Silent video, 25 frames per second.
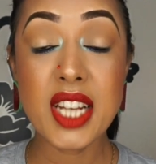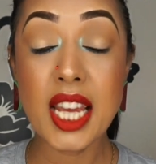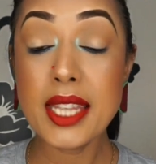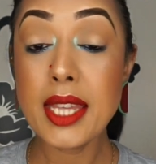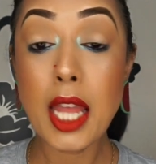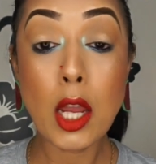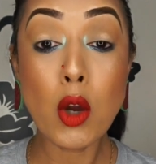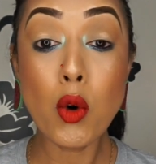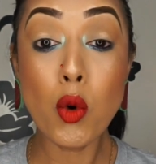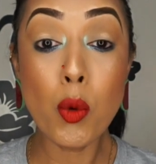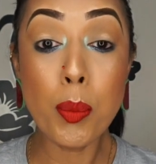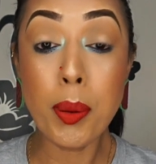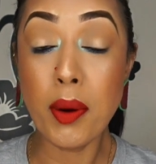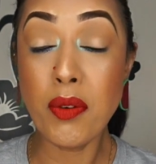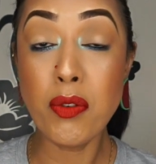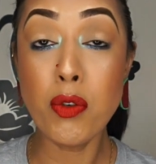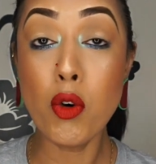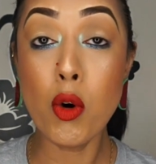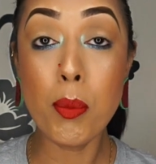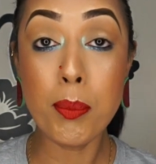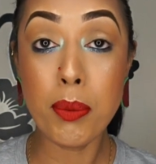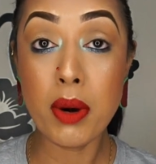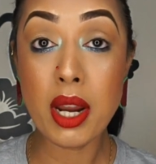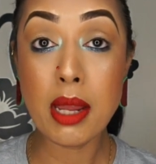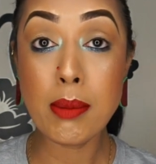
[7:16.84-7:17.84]
They all
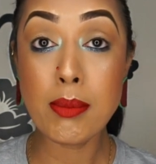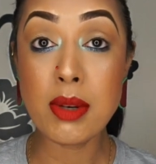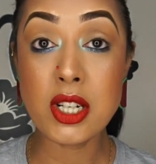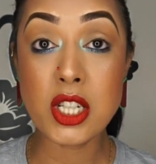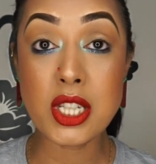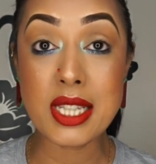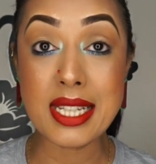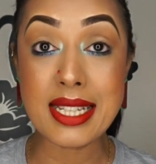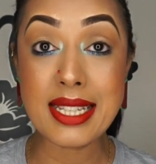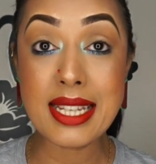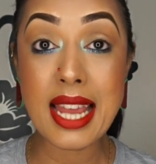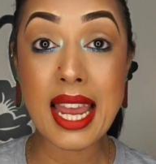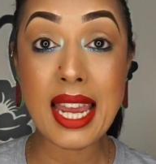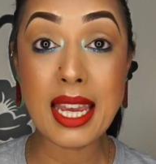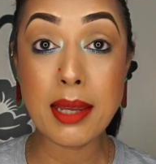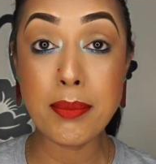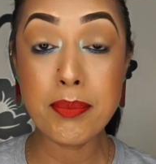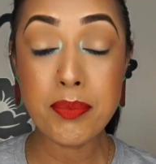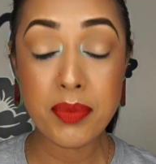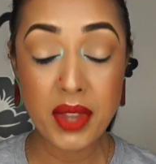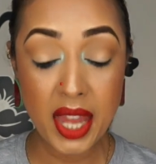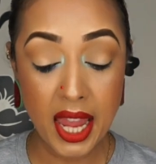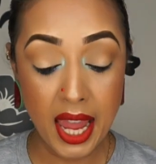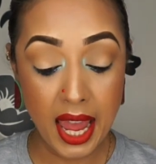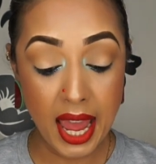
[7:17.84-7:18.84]
perform pretty much the
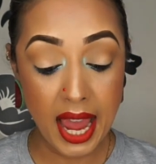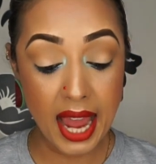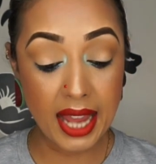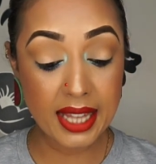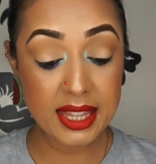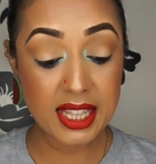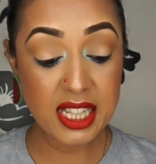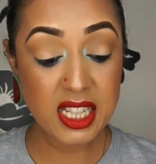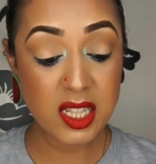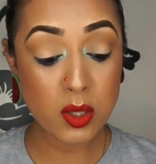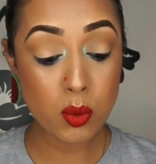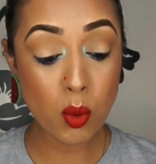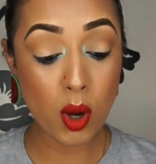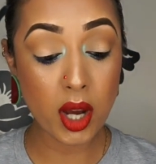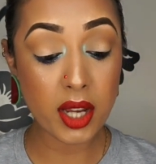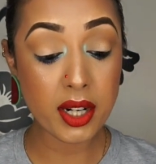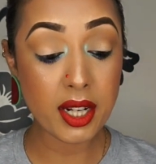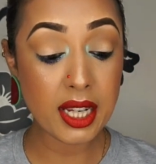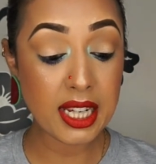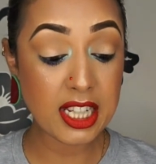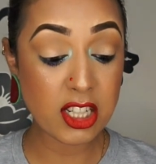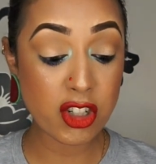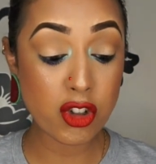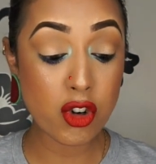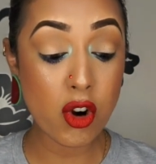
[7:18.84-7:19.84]
same, and this one
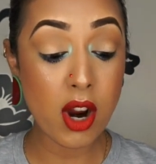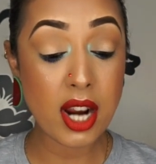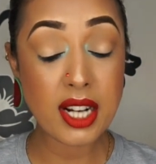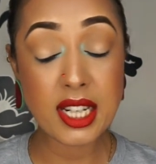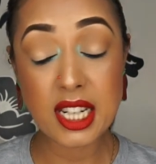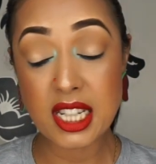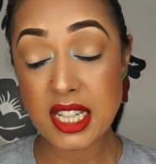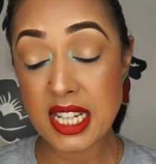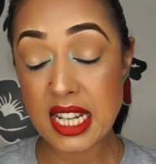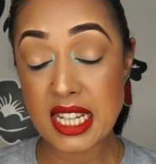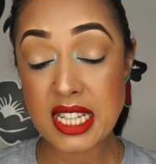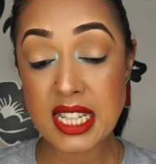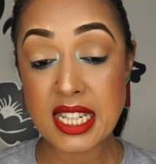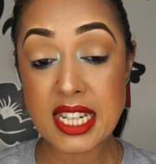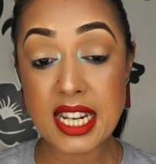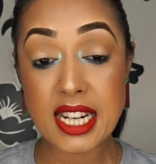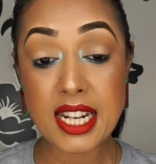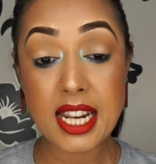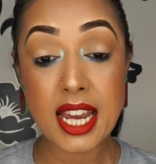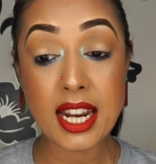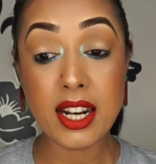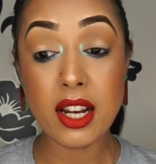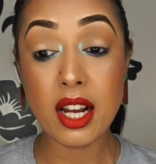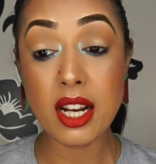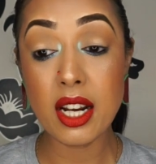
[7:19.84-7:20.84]
is tried and tested
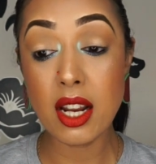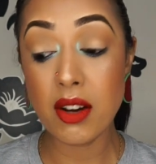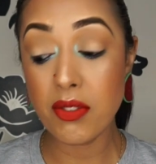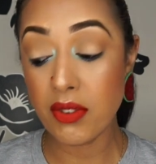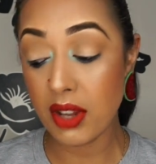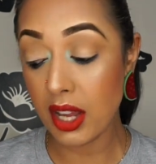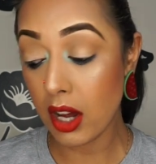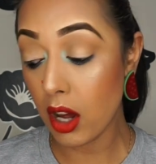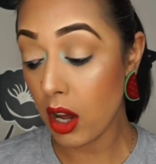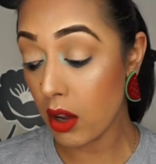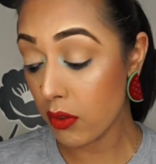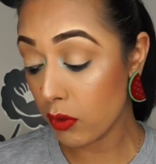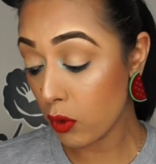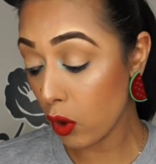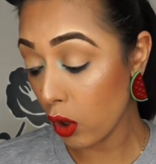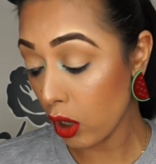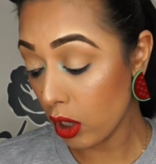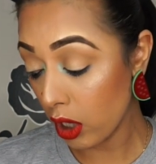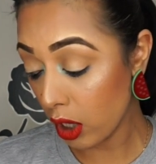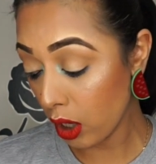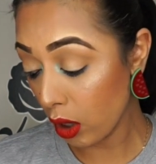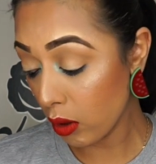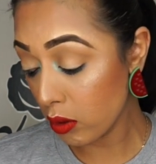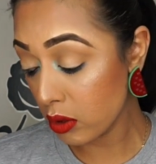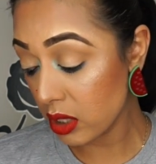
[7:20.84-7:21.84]
and I love it. I've got
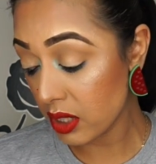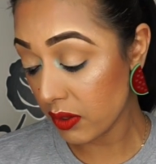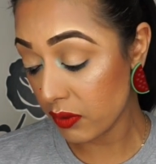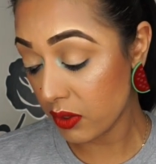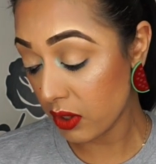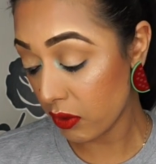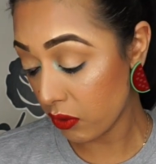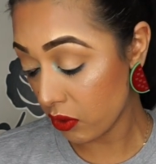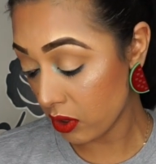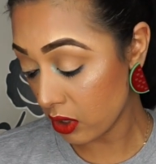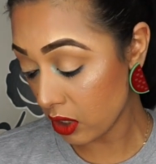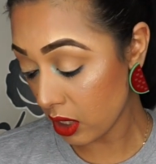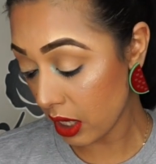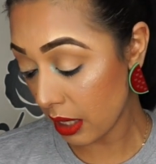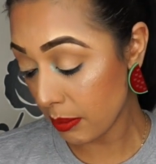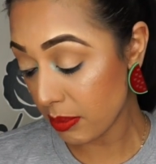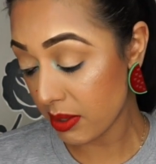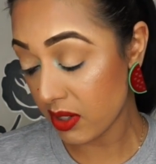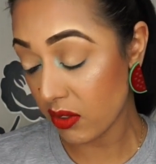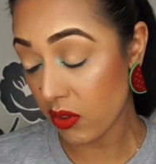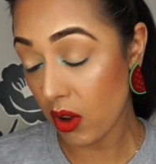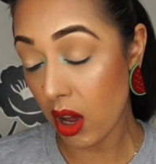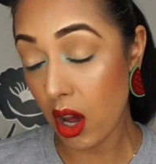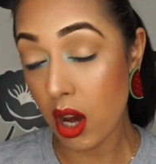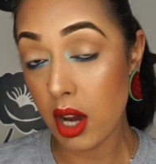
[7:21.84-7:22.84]
loads of different types
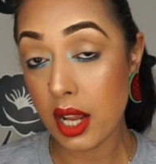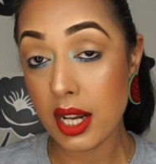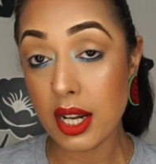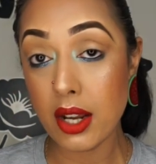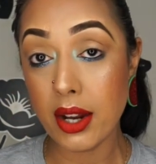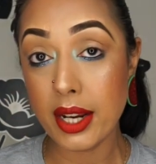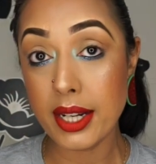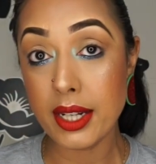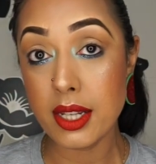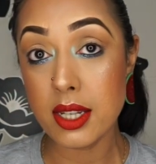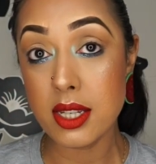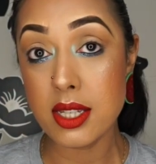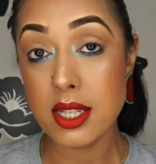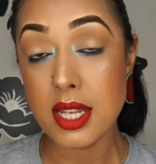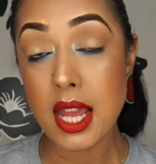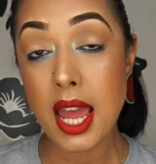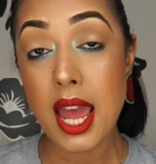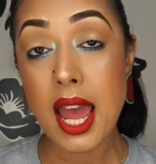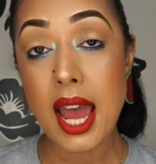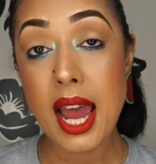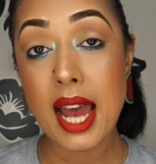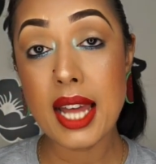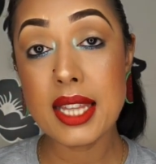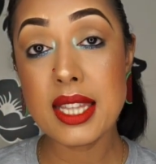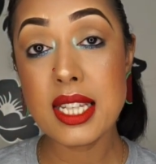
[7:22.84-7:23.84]
of eyeliners
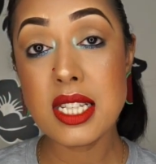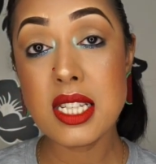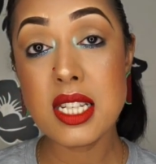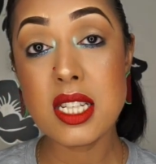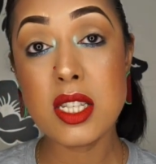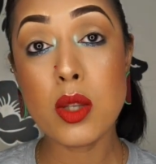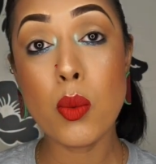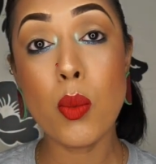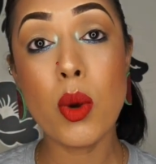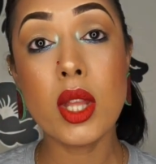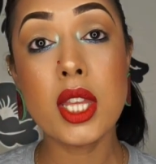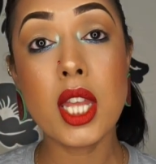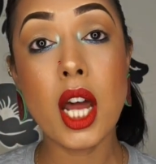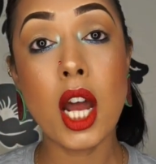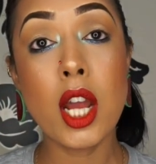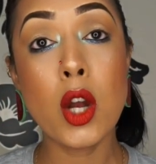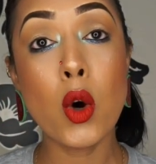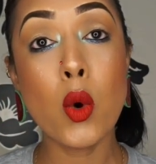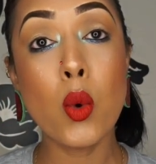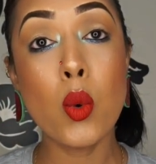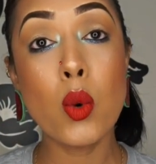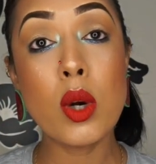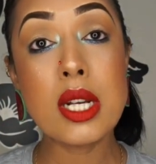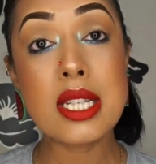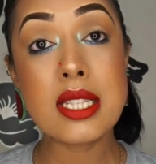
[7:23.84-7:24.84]
and this is the one that I
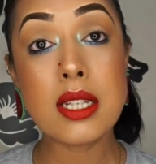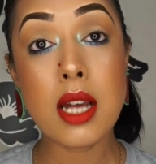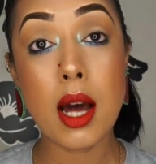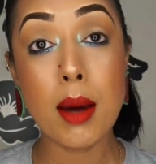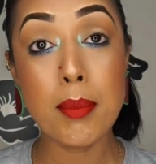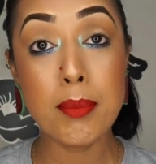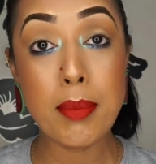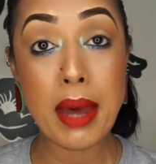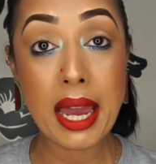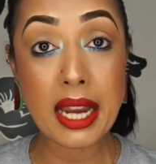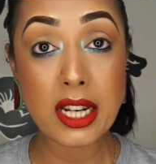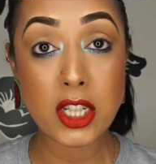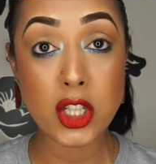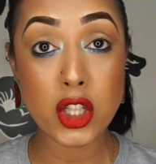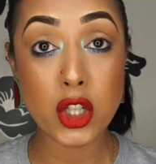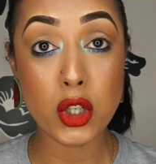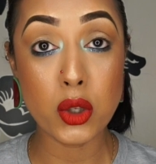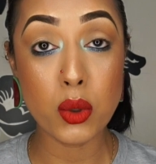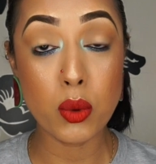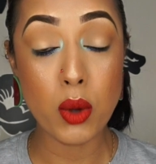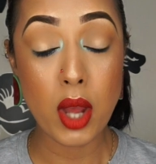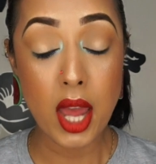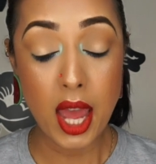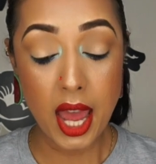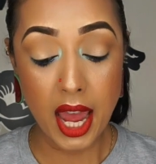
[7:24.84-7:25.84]
always come back
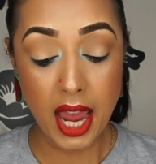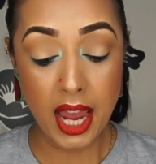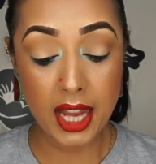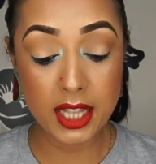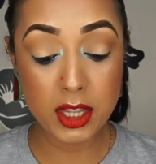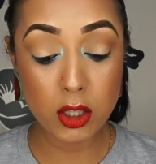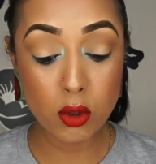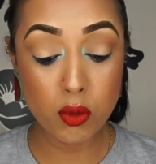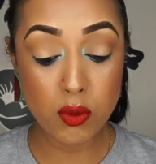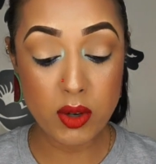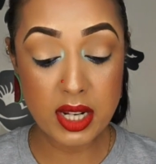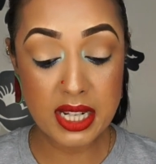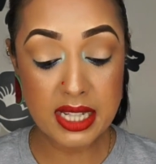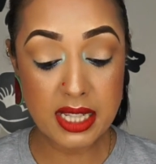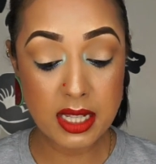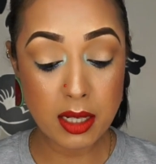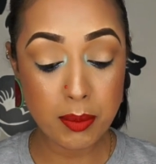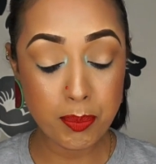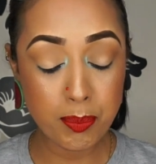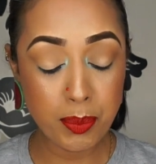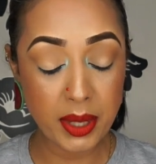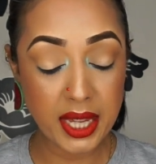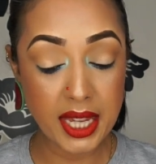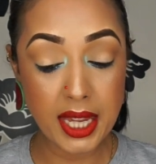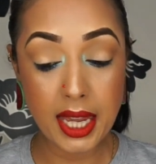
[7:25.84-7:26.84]
to, and the
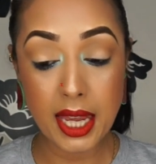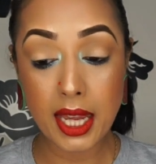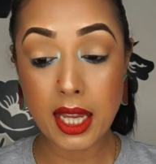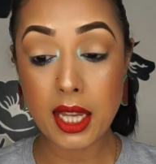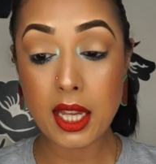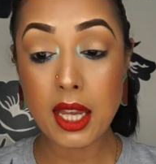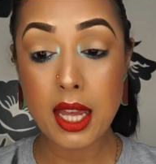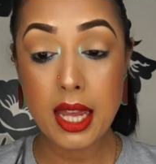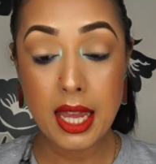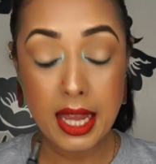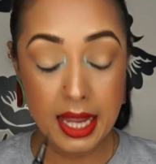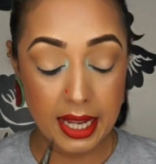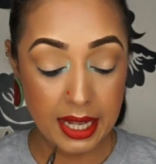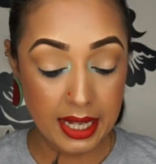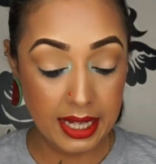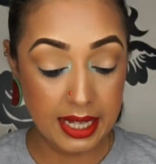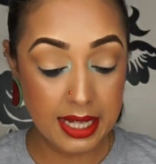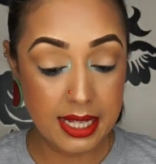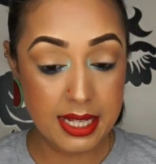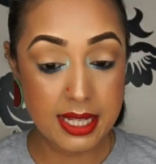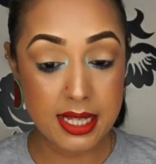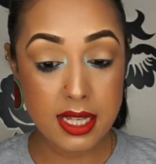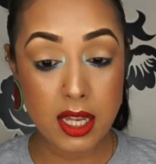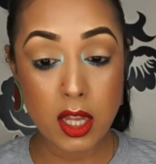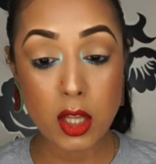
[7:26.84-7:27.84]
reason being
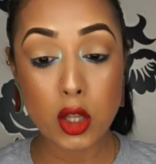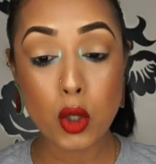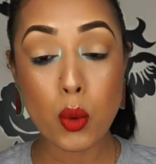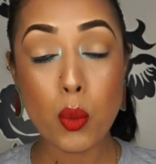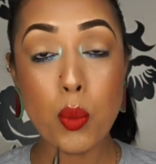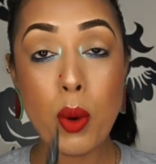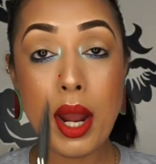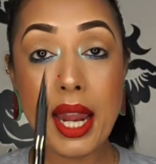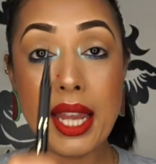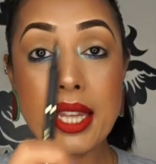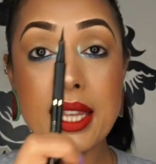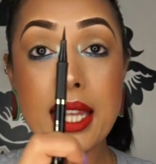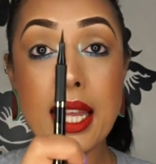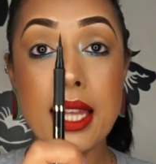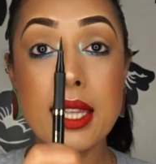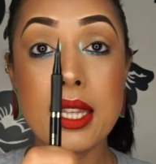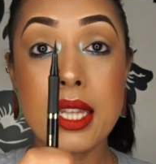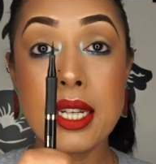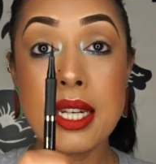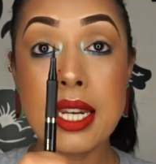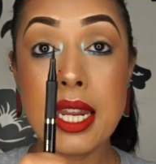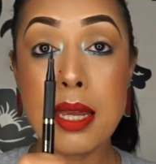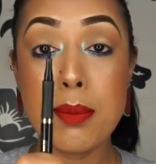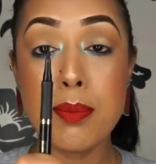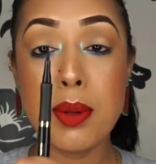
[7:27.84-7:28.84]
is the way that the
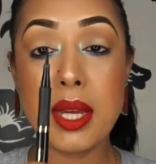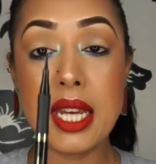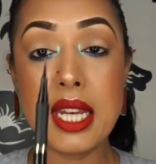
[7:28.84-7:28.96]
nib